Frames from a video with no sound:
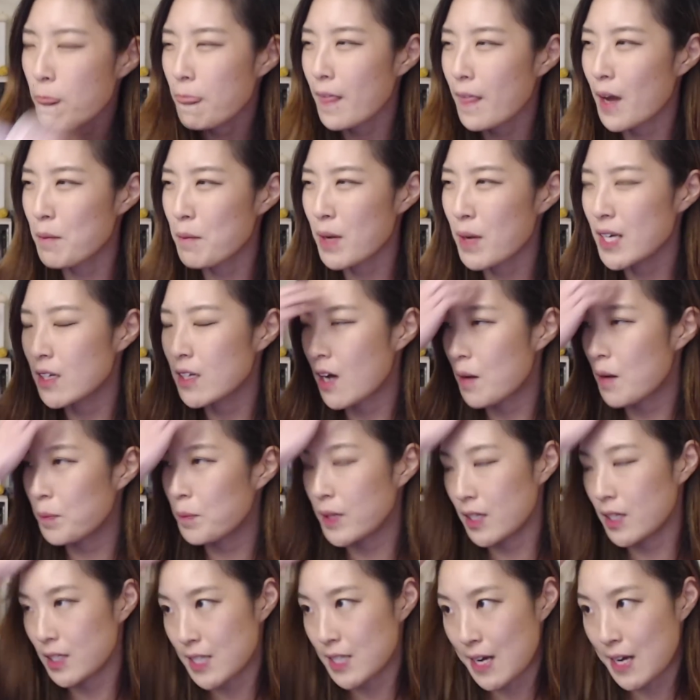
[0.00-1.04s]
I might not be
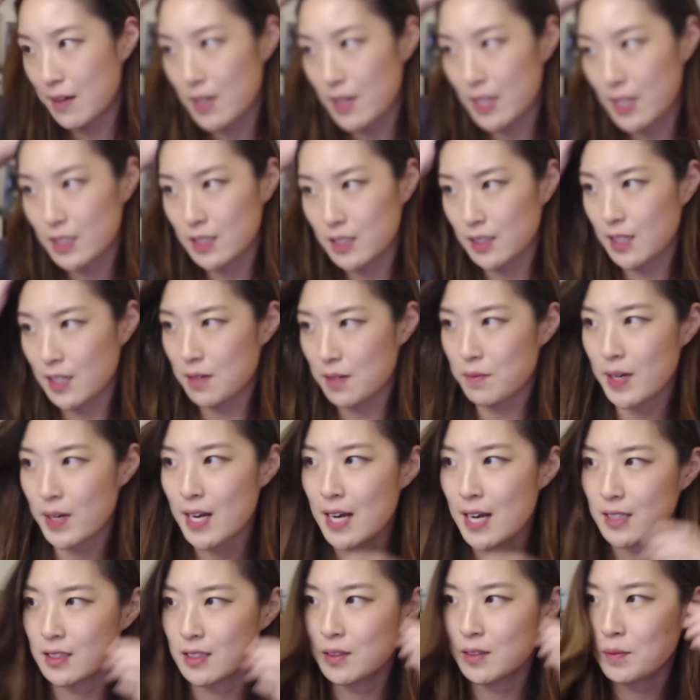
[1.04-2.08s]
in town, actually. I might
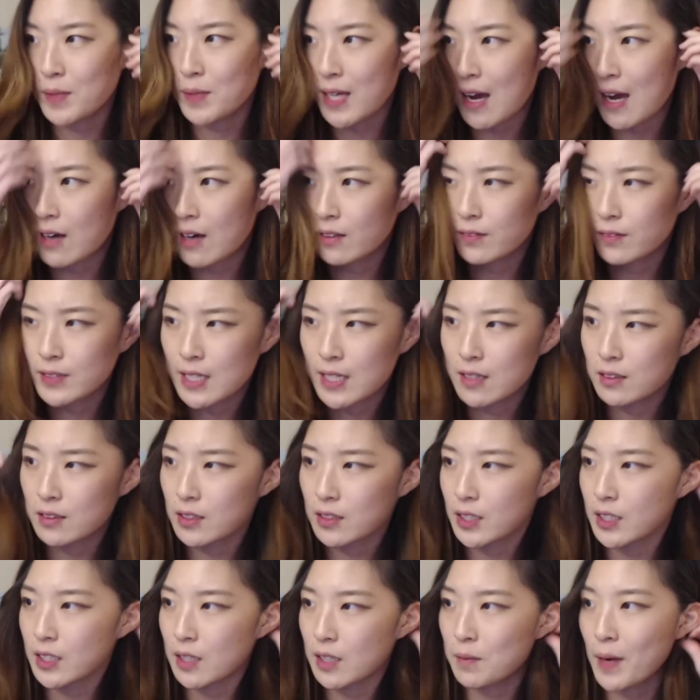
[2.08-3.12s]
actually be out of town
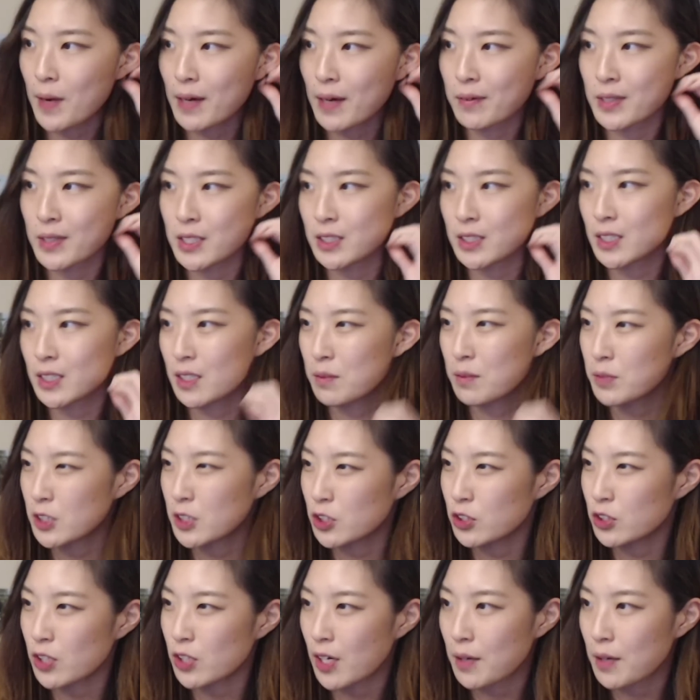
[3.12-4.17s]
during comeback, which is gonna
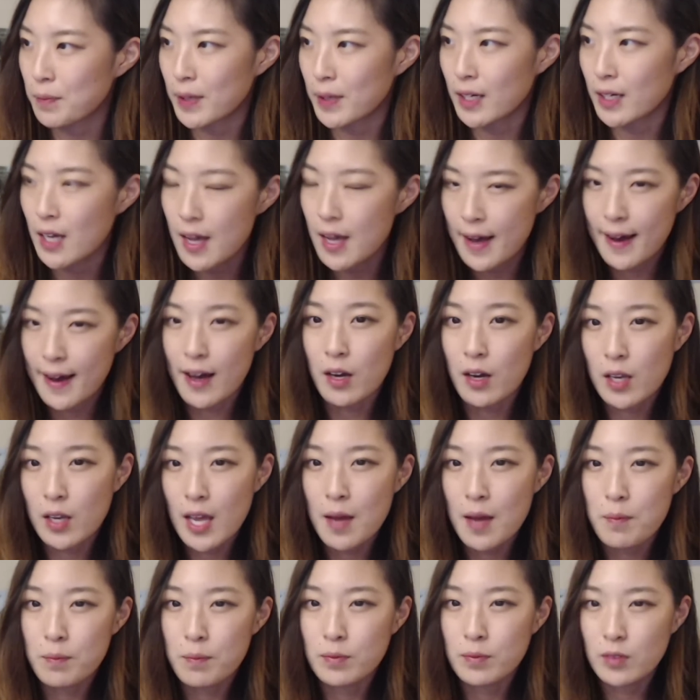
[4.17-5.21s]
suck, but
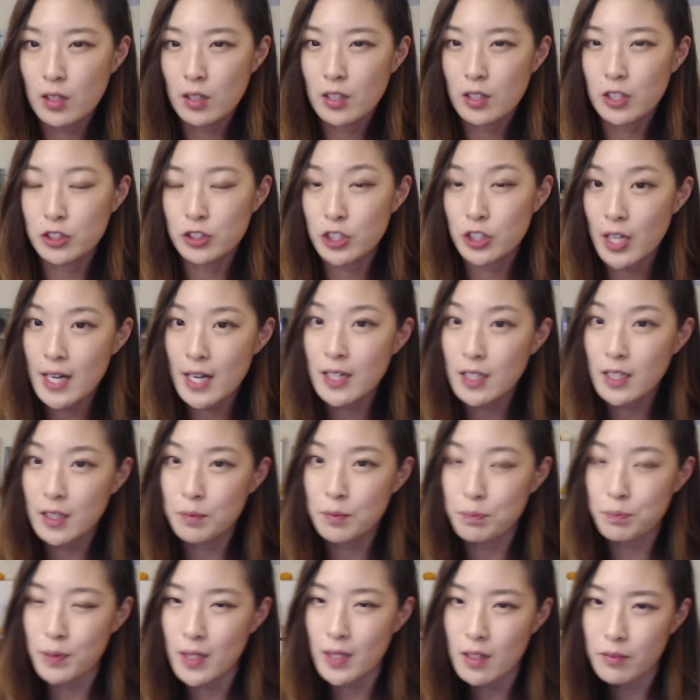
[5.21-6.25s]
I'll try to
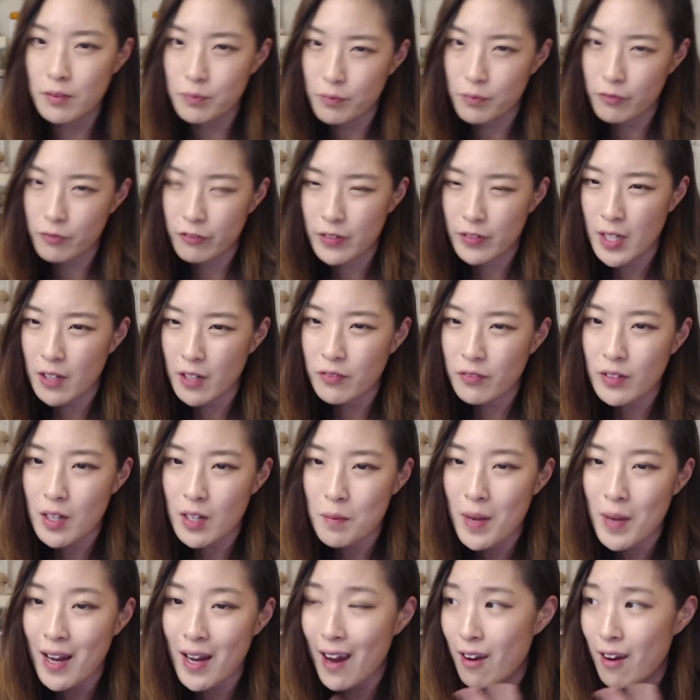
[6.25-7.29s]
be here for
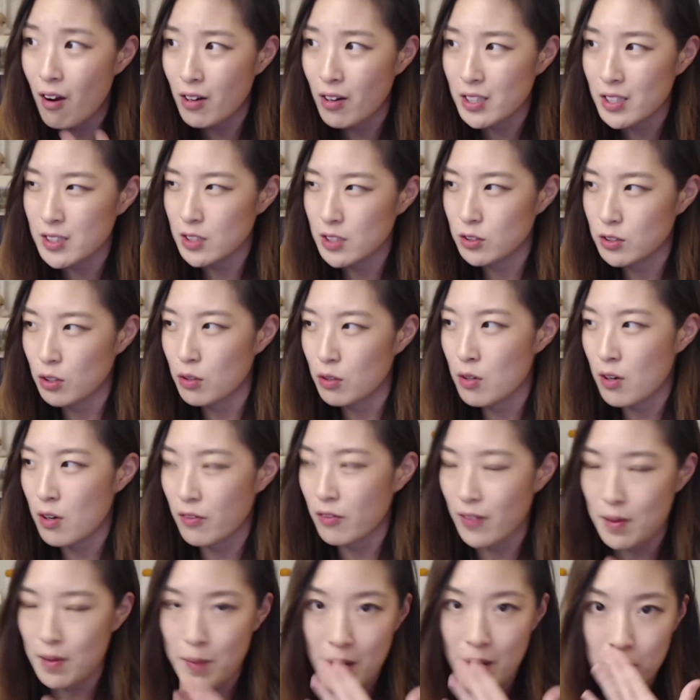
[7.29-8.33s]
comeback. I honestly don't know if
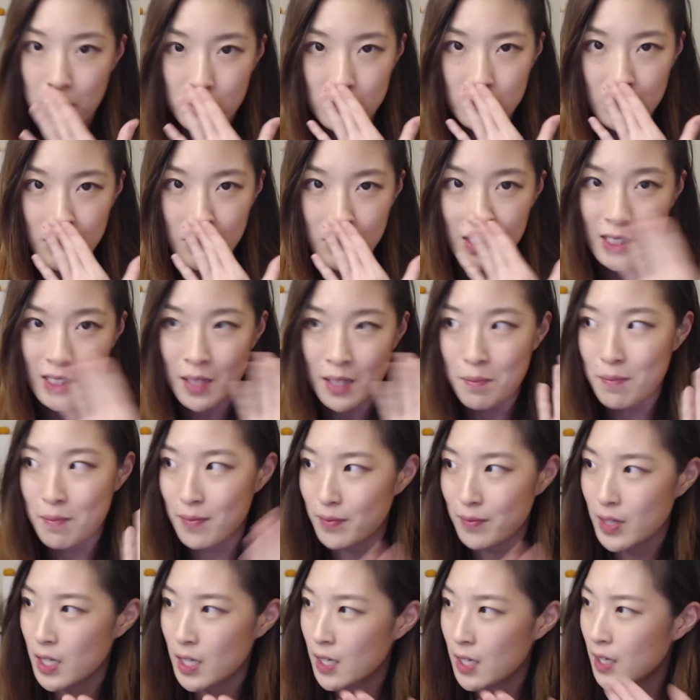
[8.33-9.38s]
I'm able to, because I
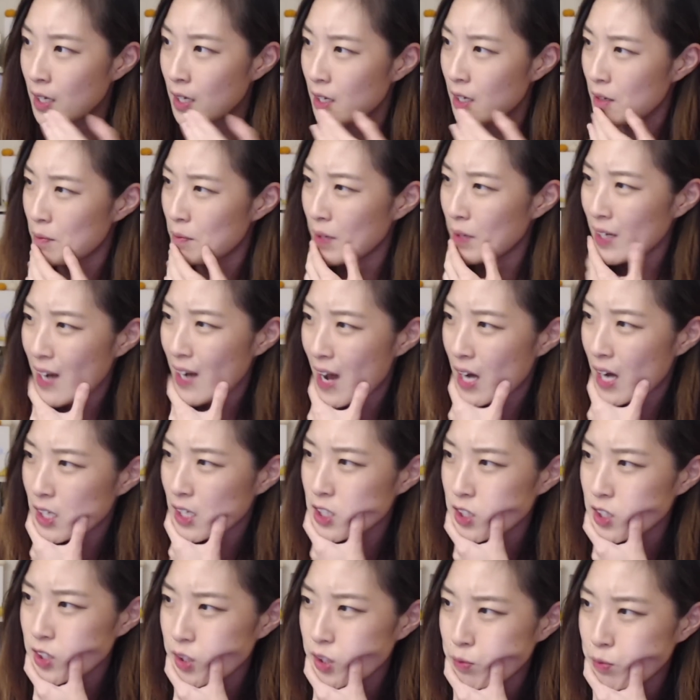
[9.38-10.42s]
might
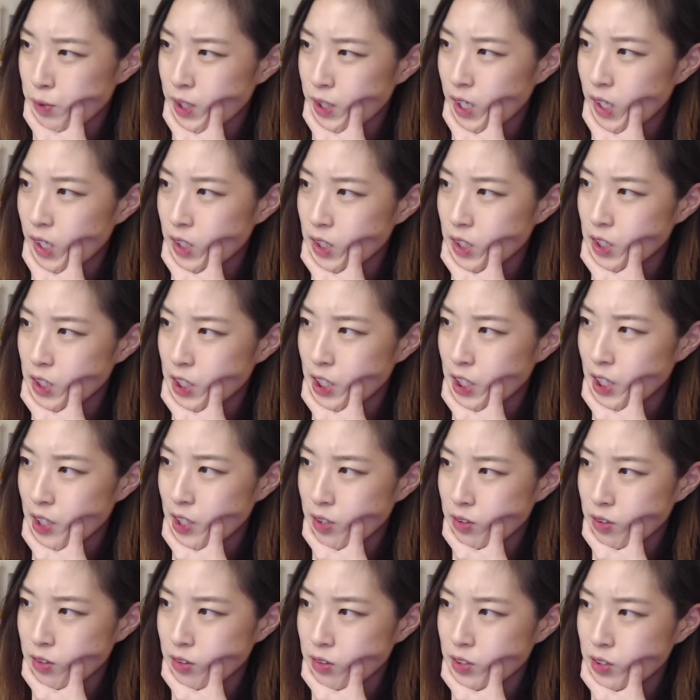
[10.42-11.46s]
actually be out of
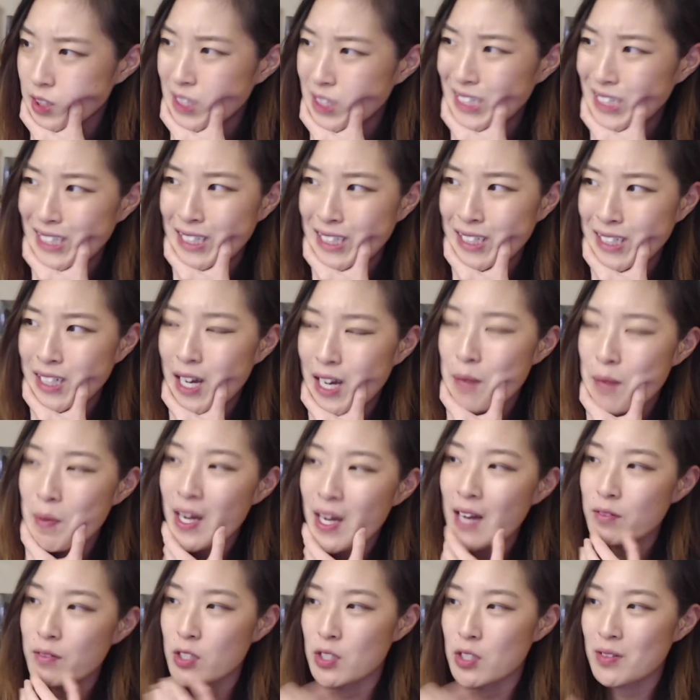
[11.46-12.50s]
town. Yeah, I might have
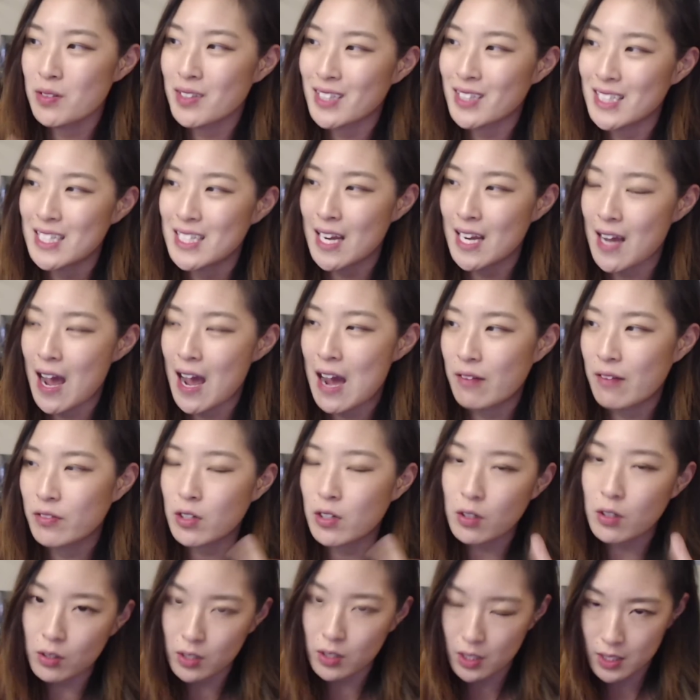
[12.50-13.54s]
to do it the day after
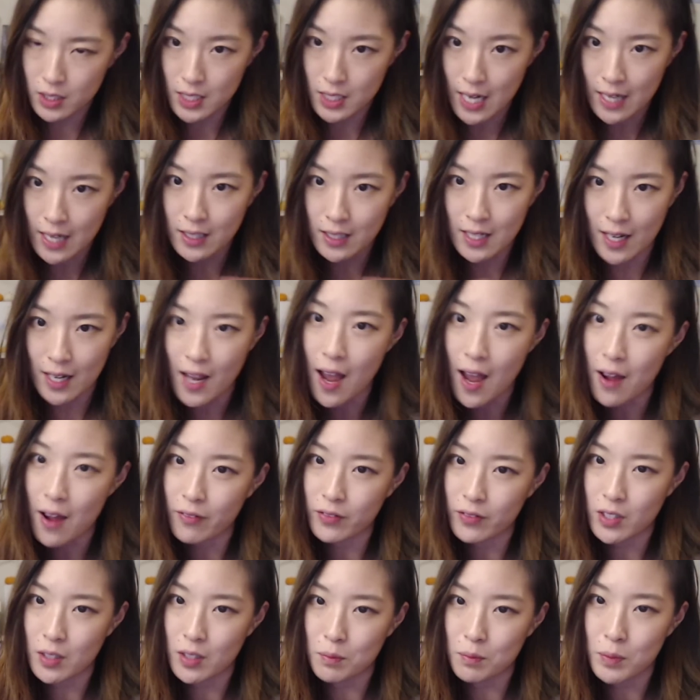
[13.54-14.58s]
or the day
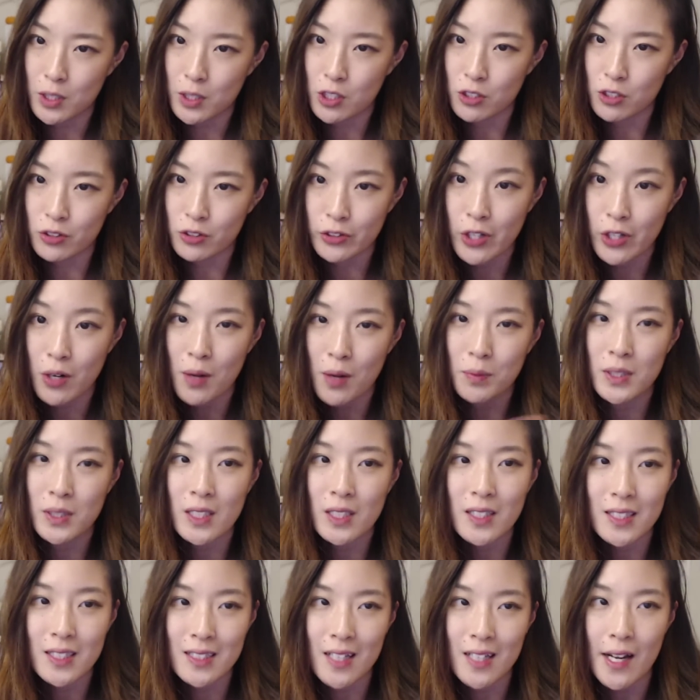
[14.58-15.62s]
after, but just know I'm still
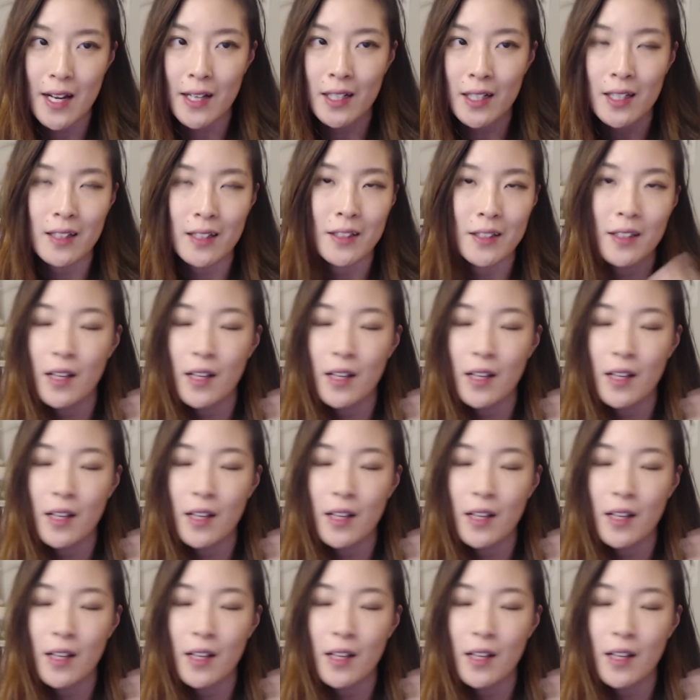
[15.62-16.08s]
excited.